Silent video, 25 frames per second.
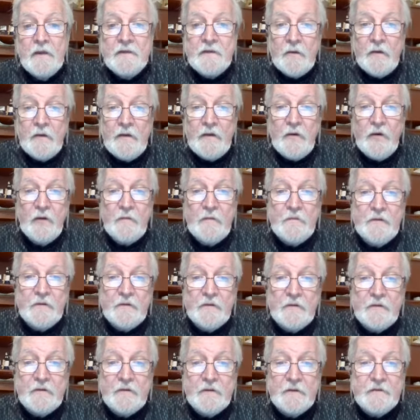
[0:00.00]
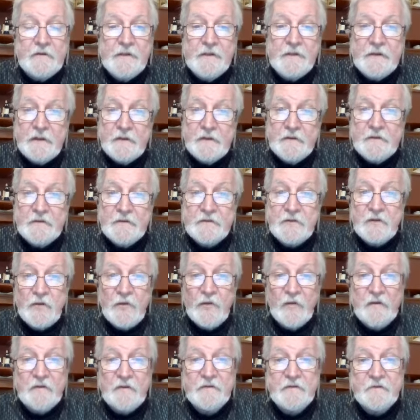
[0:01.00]
So I hope you'll take a look at the
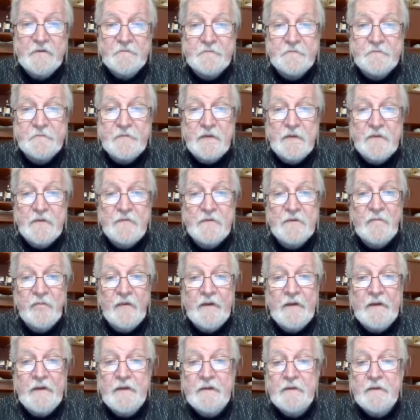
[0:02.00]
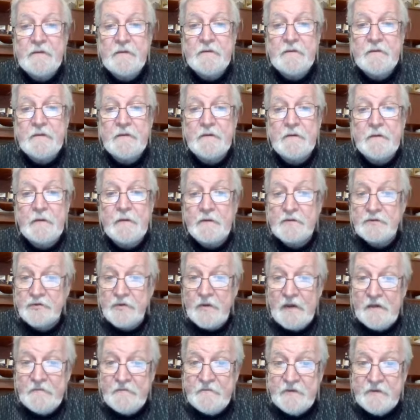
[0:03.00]
course. If you're planning a
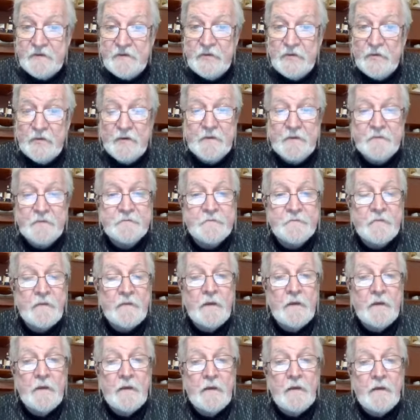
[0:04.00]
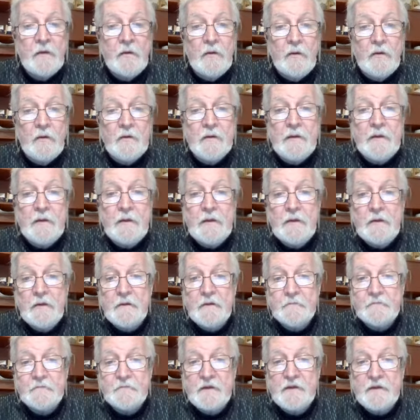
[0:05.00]
driving tour or
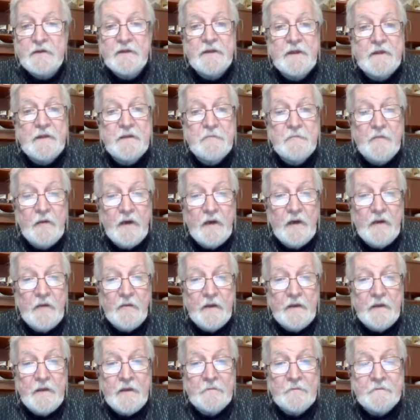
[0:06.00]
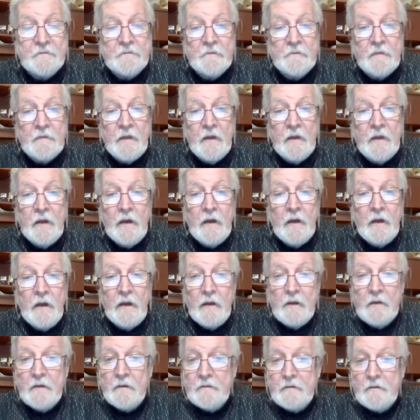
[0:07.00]
a scenic byway,
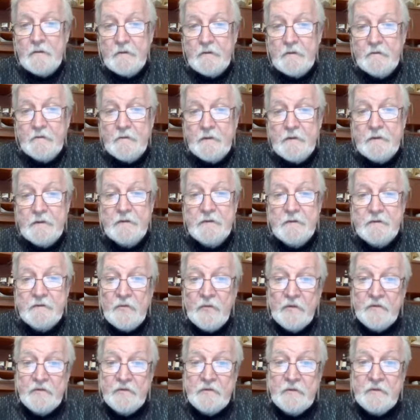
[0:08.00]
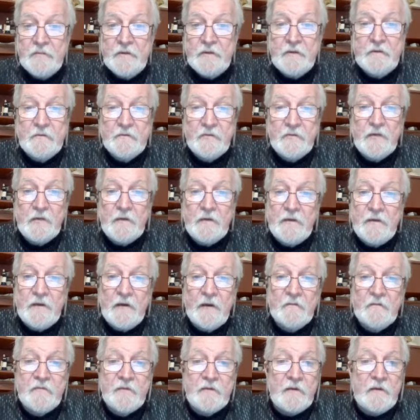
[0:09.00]
I think this course will be really
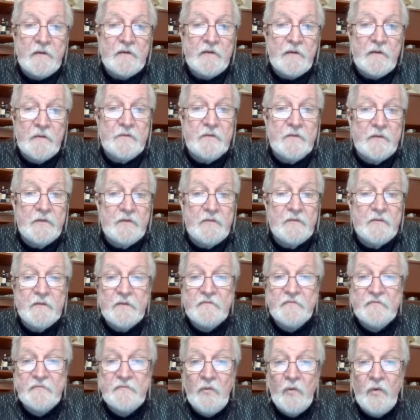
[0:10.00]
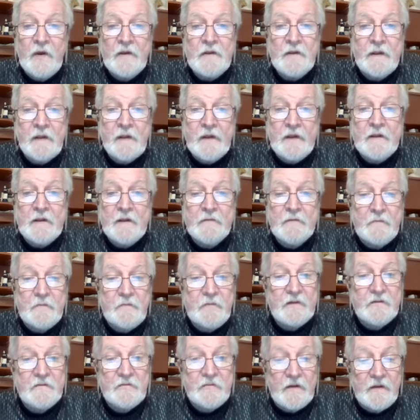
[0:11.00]
helpful. I hope you avoid a lot of the
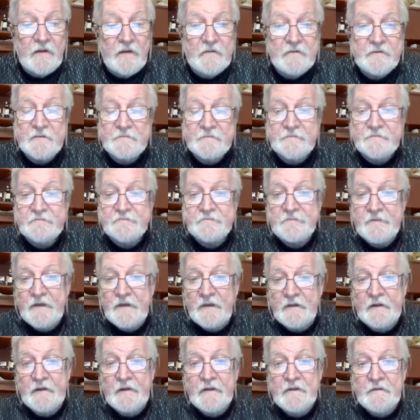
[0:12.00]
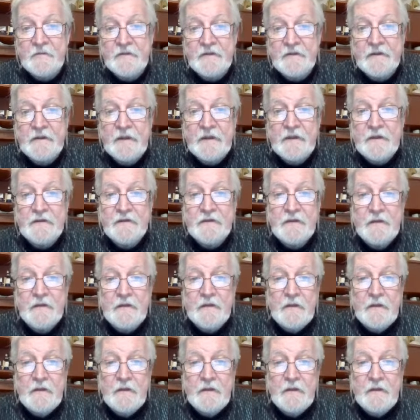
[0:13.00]
pitfalls and a lot of the mistakes